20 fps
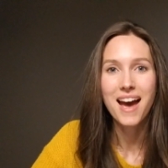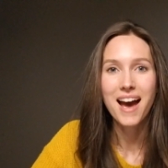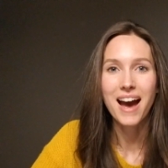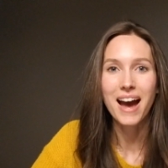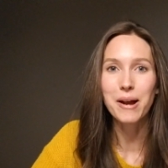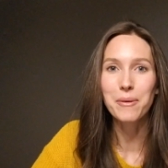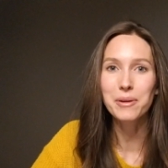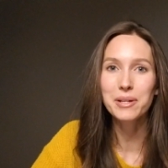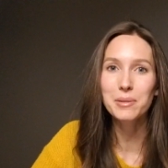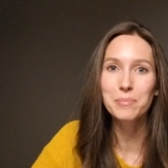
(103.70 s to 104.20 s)

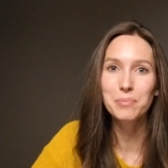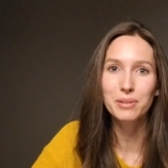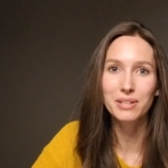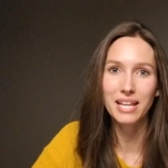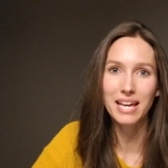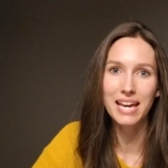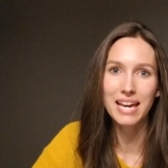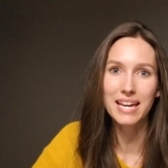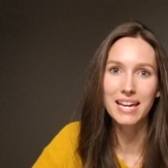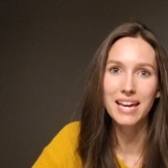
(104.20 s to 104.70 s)
I want to
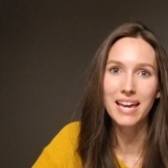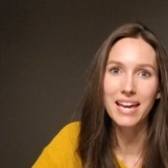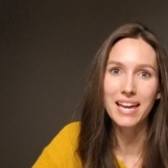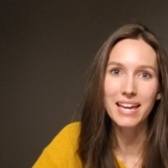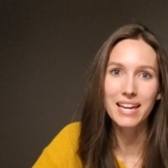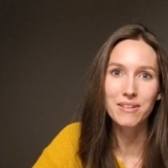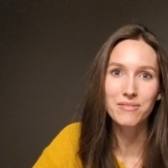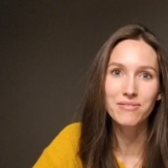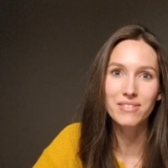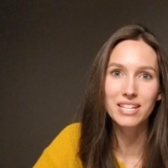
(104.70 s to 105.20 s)
play
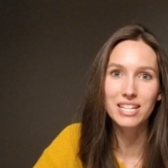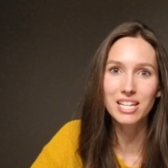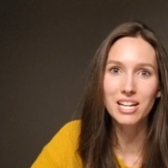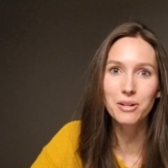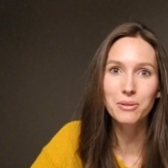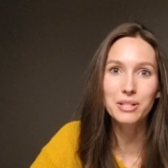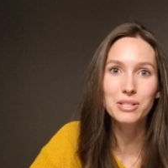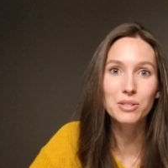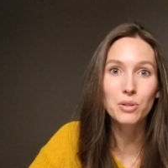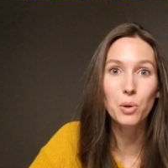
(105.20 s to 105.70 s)
a
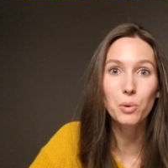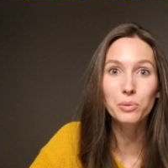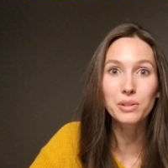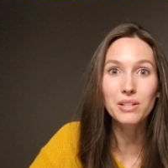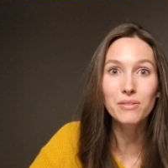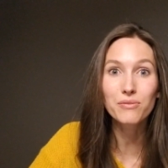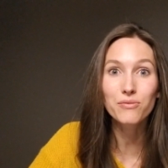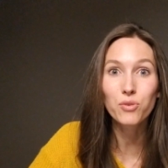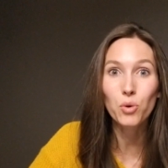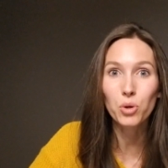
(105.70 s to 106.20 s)
video. It's
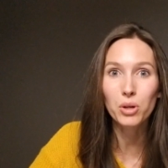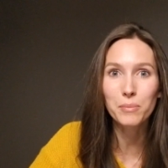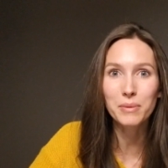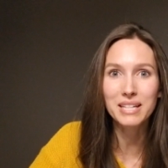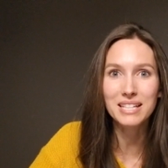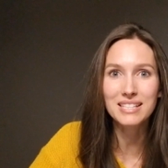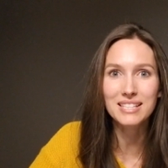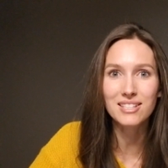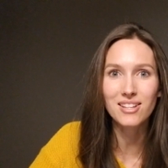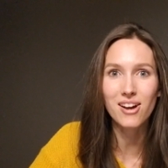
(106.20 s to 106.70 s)
only 4
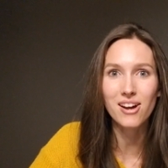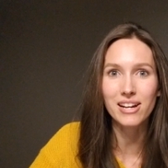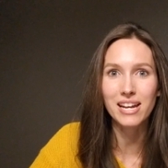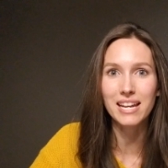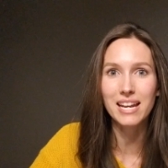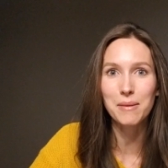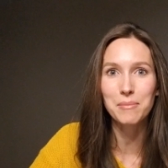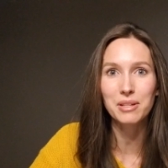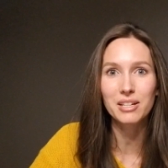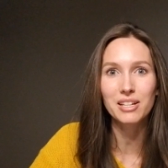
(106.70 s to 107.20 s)
minutes long,
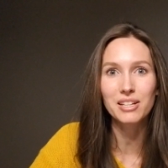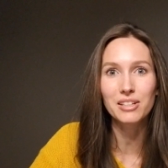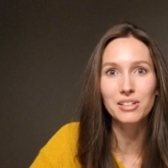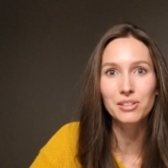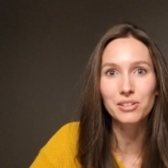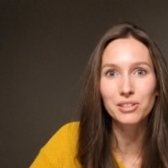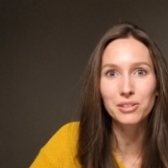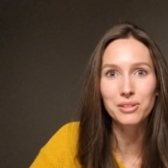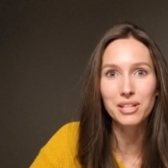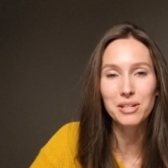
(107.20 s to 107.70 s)
and I'm going to
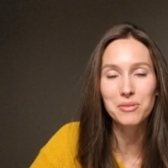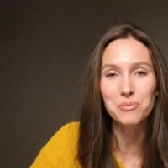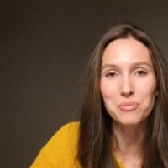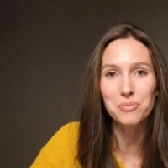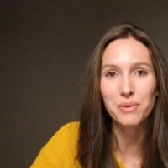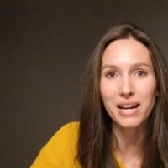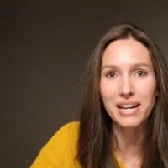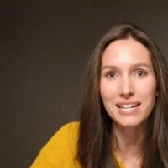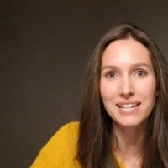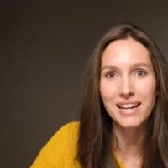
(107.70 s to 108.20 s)
include it
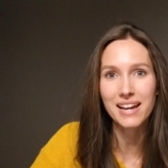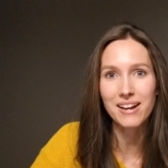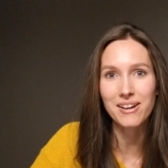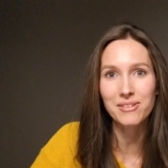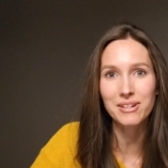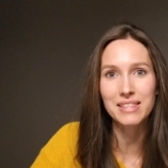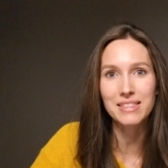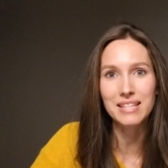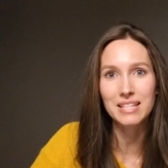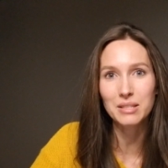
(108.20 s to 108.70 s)
right now
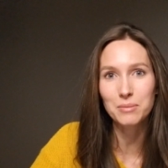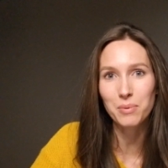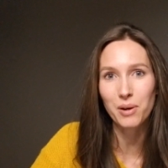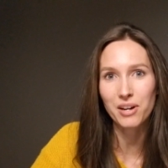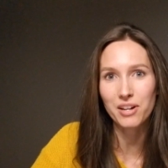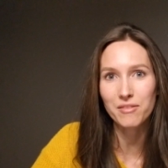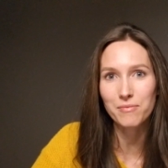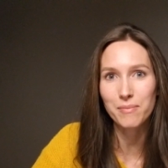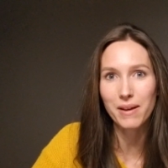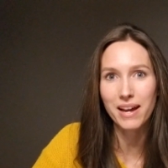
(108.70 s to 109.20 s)
in this
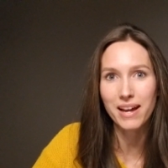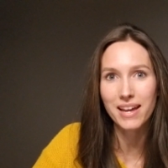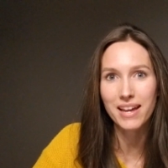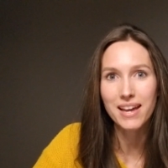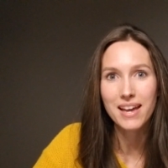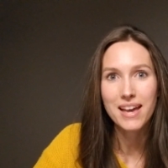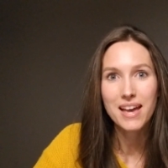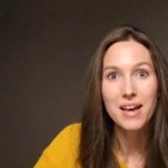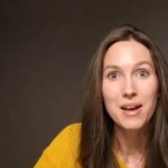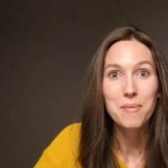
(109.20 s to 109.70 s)
part of my
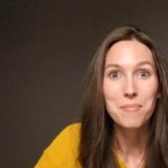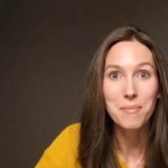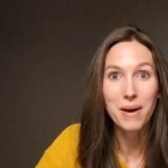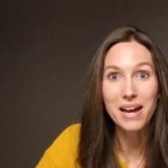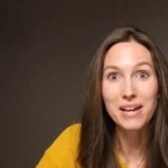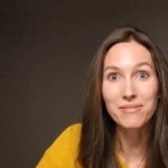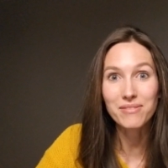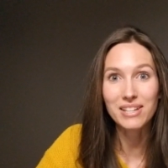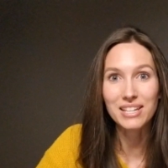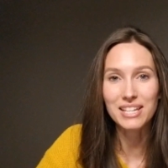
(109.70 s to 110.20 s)

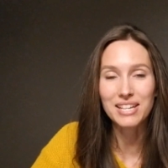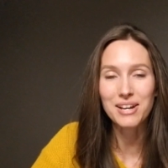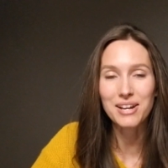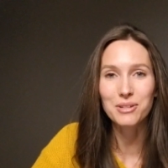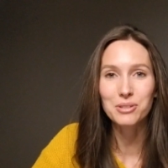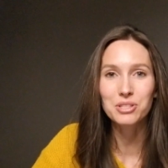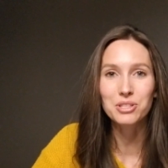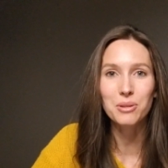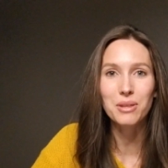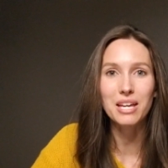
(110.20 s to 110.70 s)

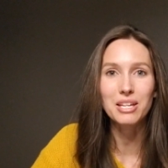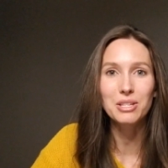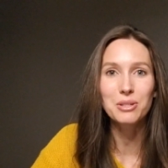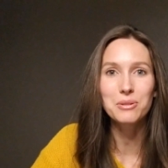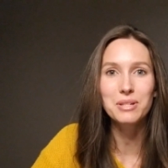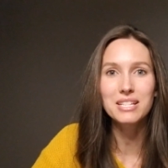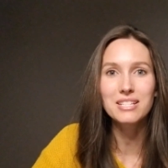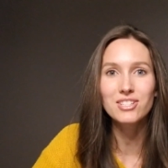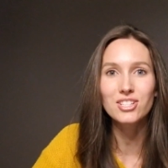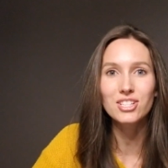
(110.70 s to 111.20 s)
video so that you
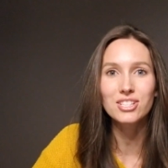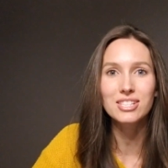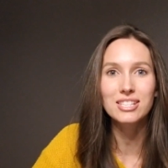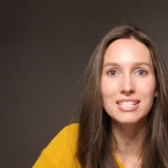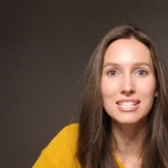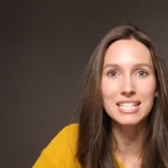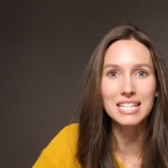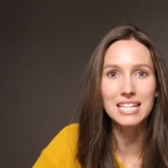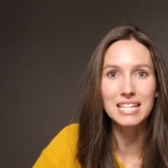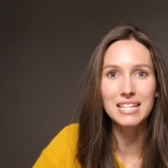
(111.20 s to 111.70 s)
can just
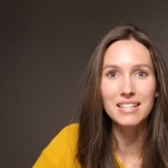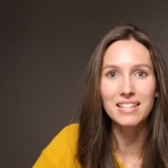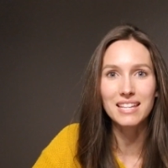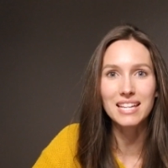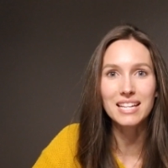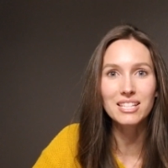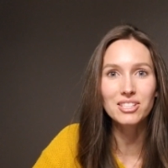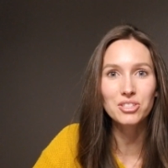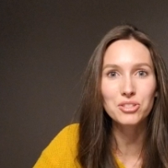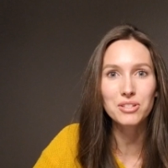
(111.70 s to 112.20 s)
see the
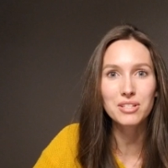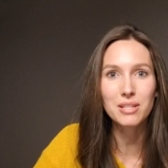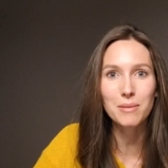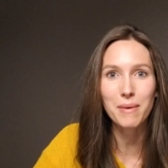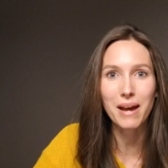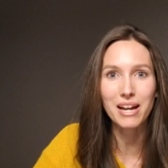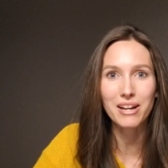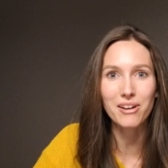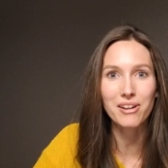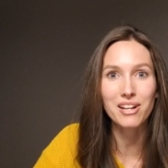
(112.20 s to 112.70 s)
history in the
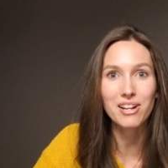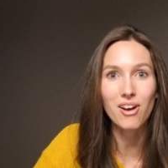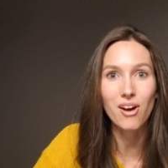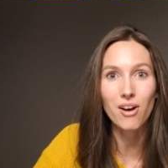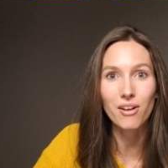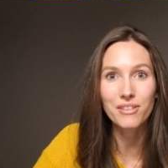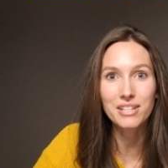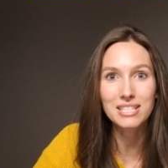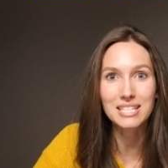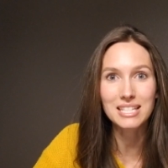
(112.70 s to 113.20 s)
background and
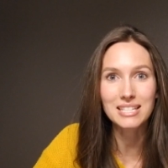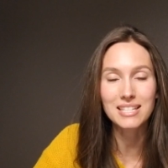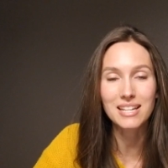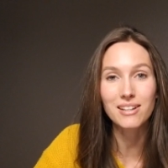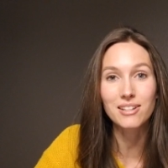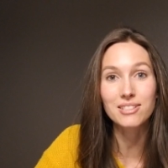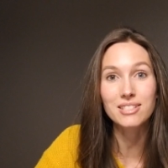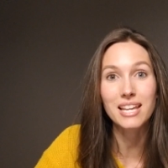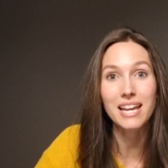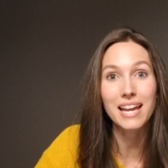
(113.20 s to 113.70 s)
all the
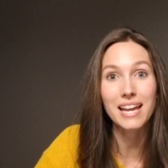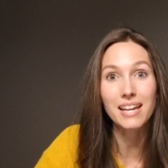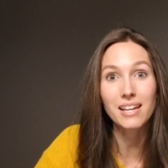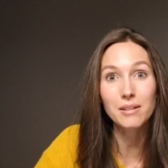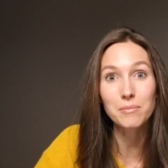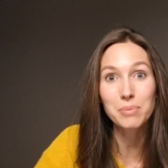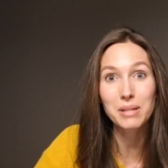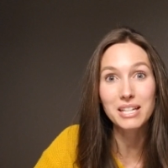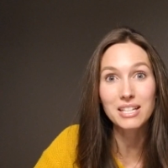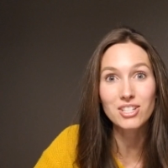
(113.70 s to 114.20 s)
details
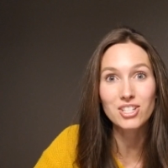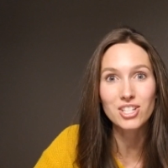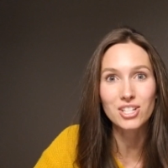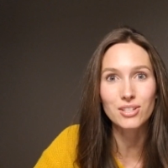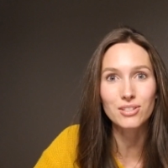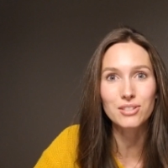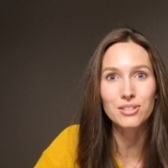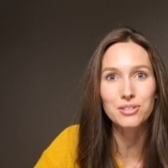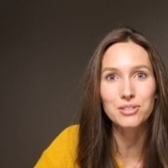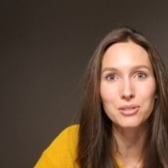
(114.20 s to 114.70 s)
and
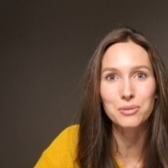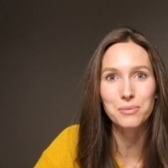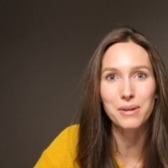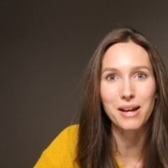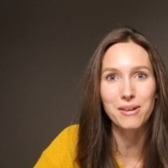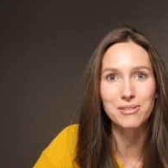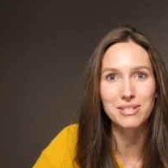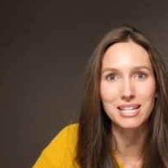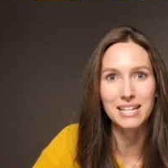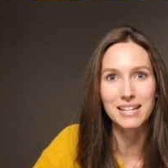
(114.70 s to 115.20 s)
pictures
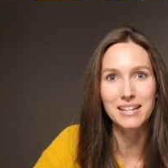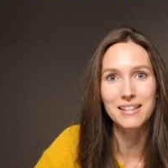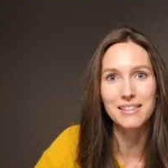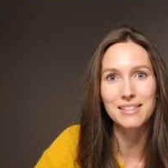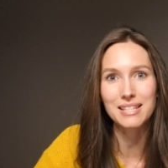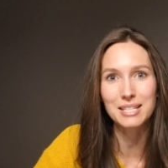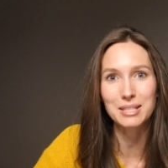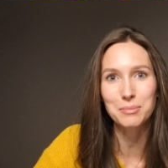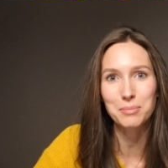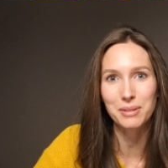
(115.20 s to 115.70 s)
surrounding
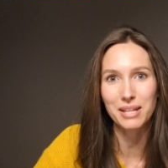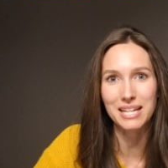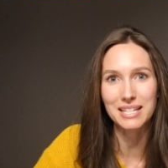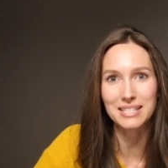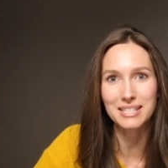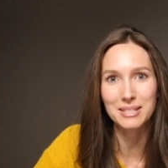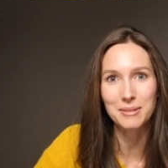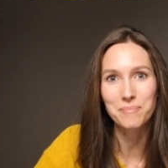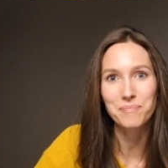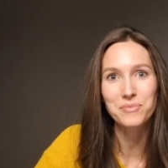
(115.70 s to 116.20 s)
these
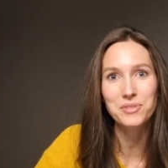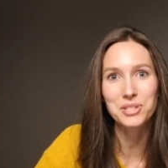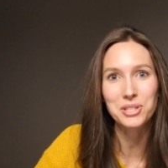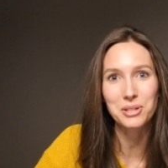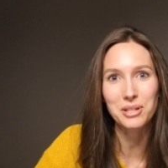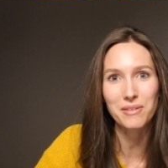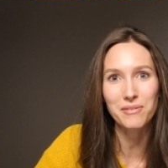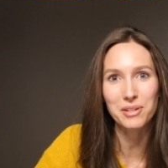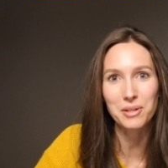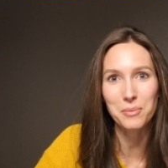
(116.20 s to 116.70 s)
plates. So
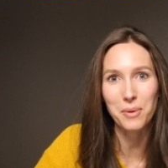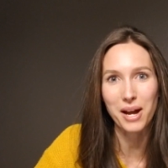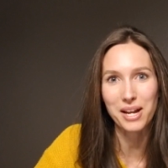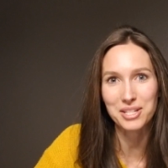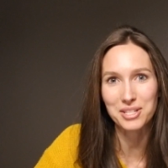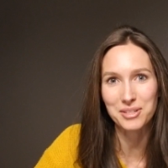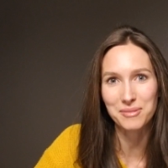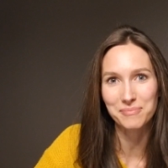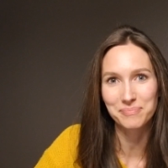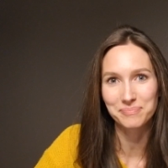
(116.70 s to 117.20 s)
give it a
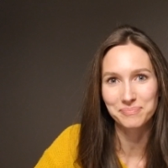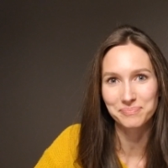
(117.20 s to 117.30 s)
watch.